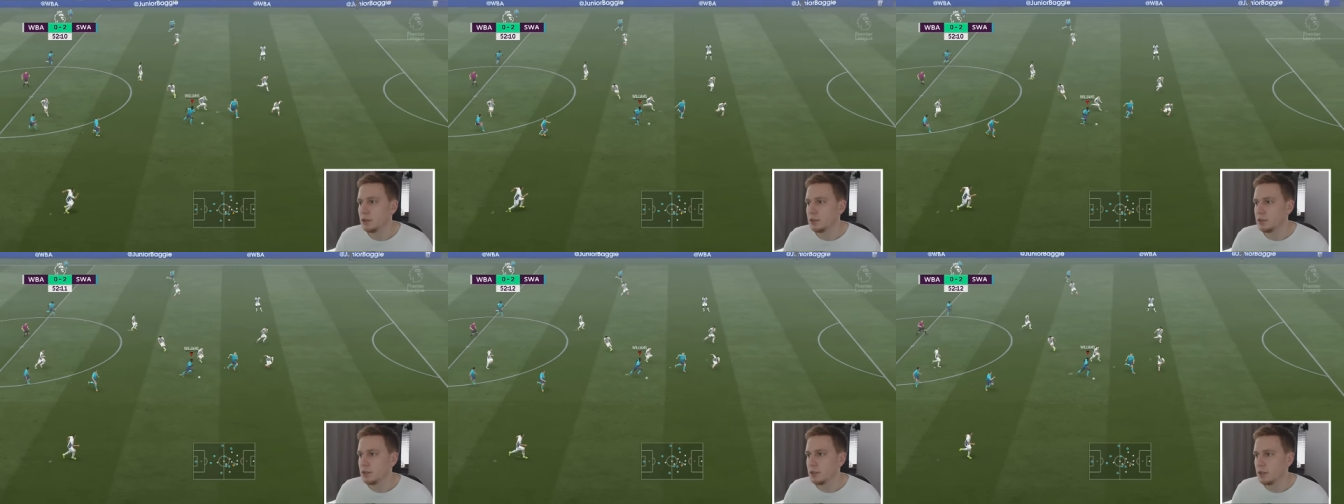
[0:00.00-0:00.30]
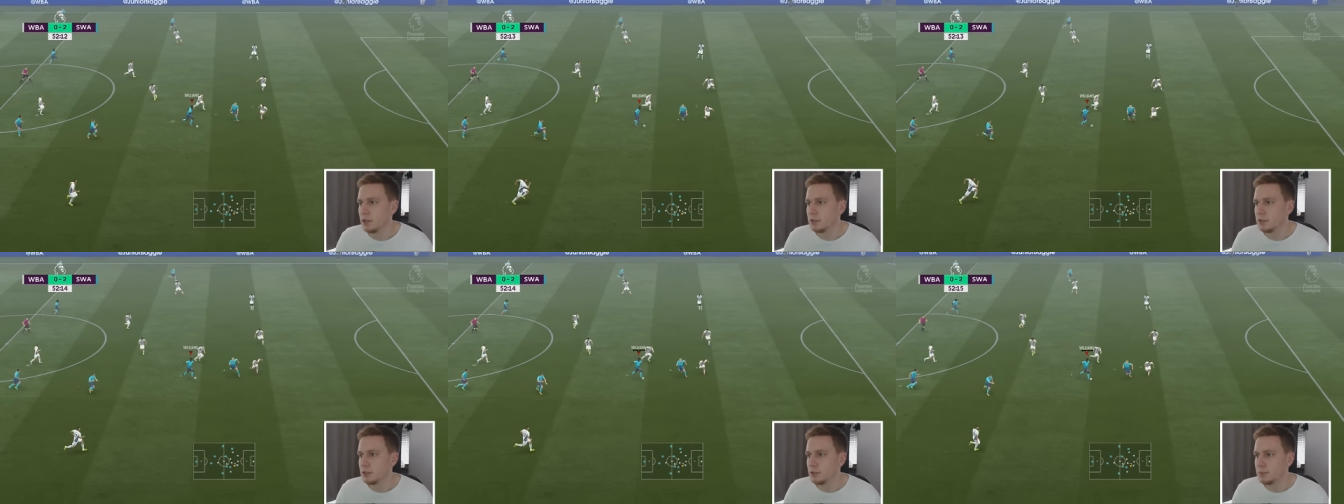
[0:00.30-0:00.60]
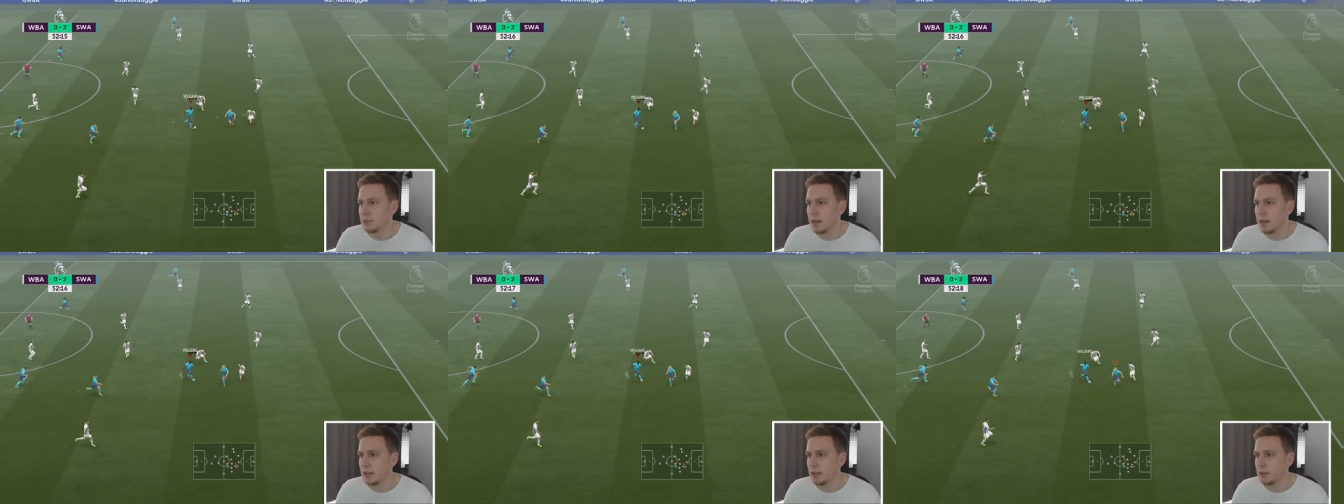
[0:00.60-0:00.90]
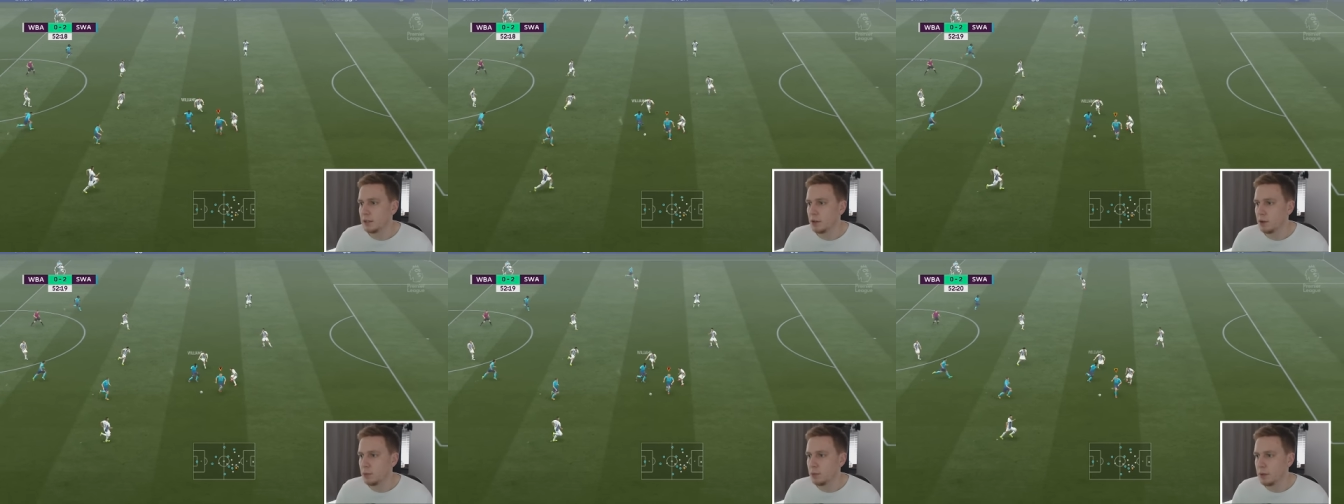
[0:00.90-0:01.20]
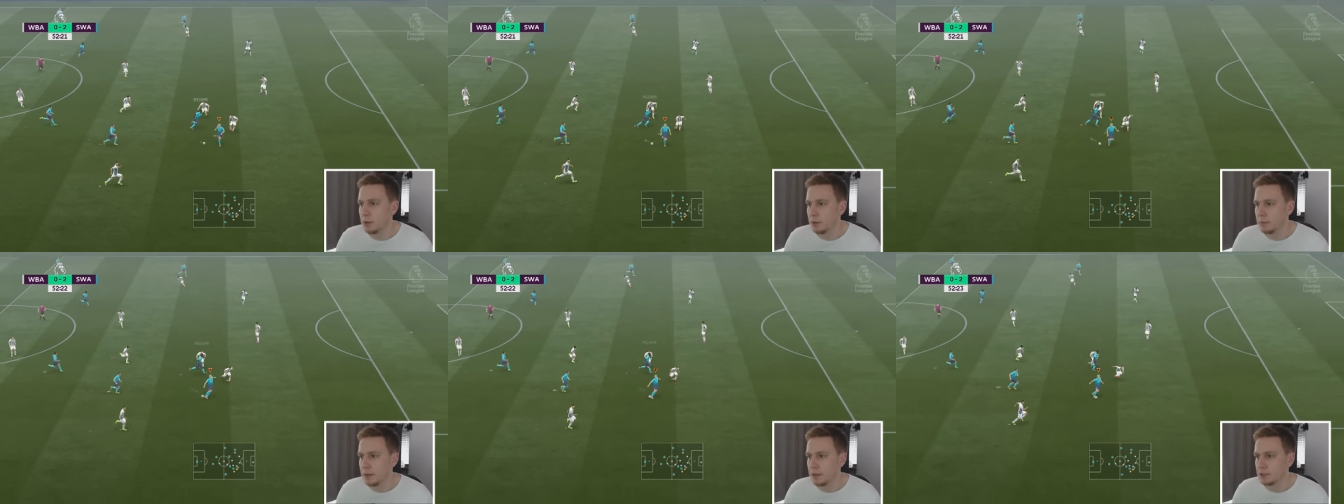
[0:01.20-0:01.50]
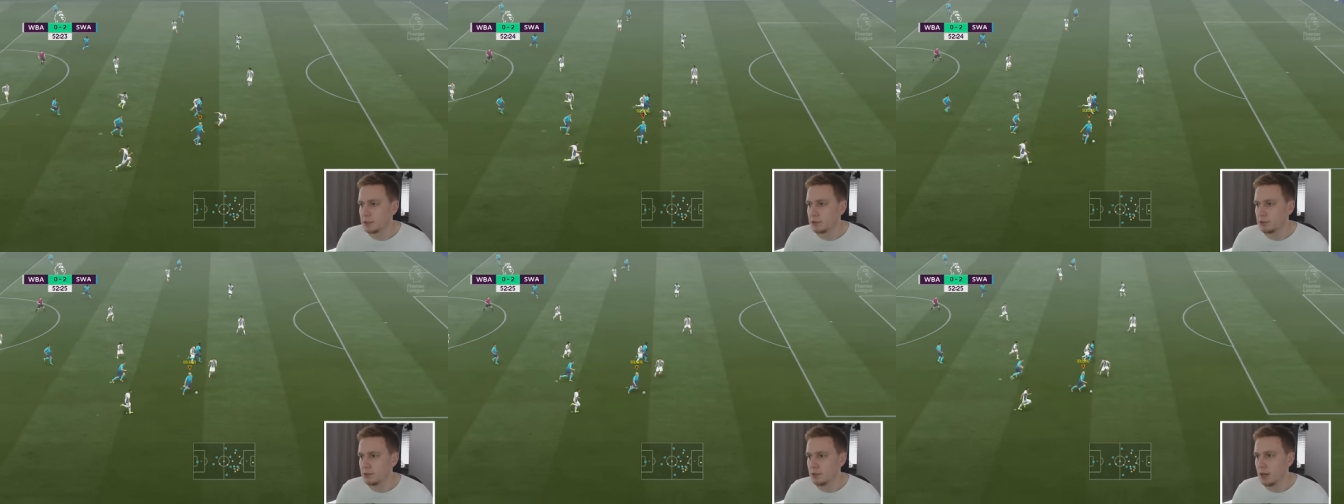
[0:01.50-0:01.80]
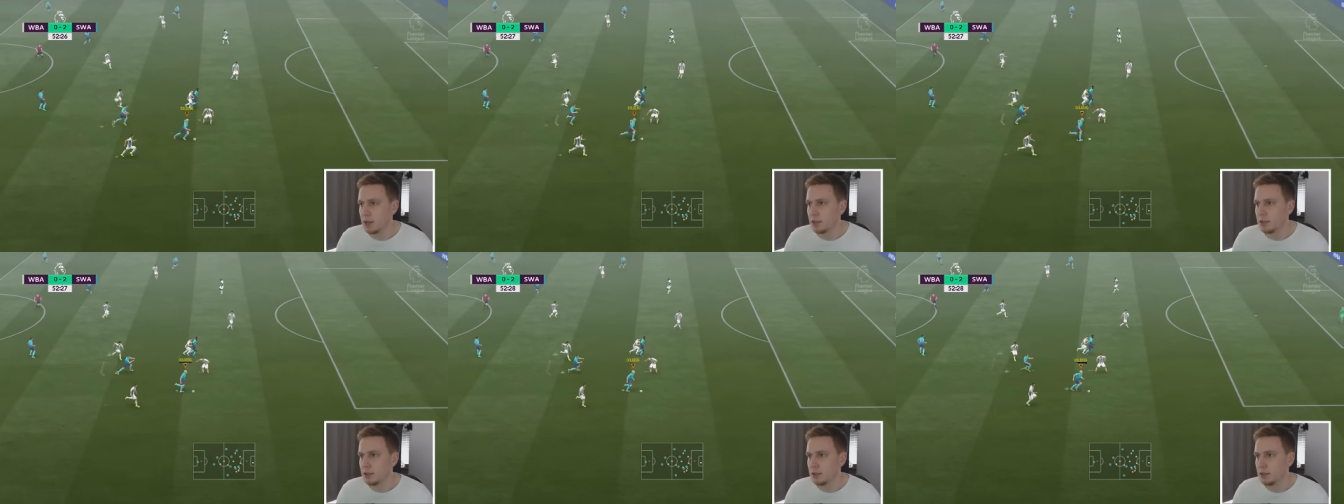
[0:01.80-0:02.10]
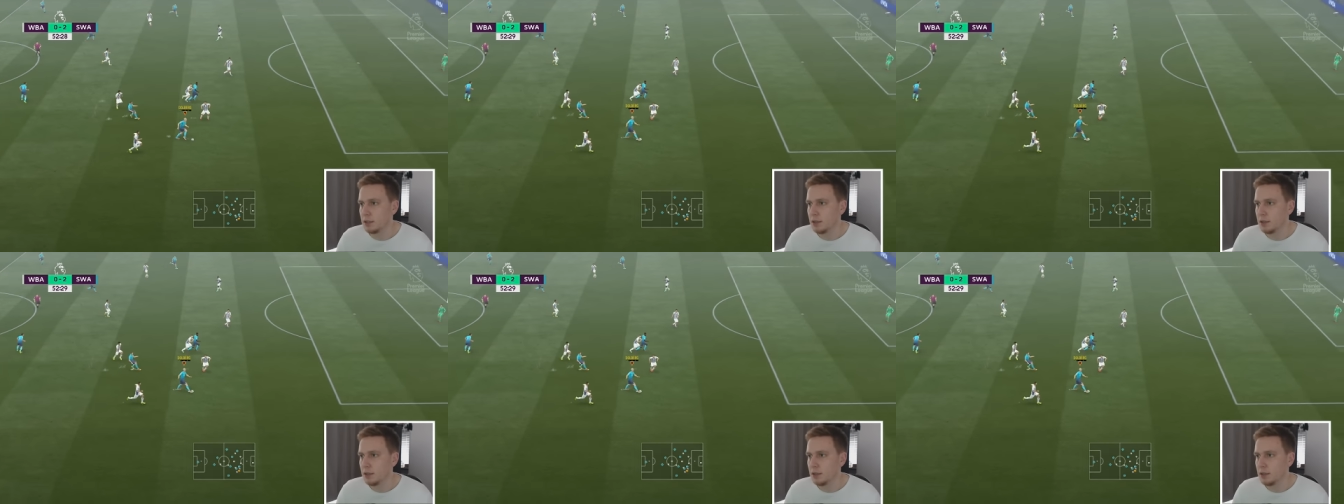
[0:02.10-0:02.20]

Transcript: Turns his man. Dolberg makes a run.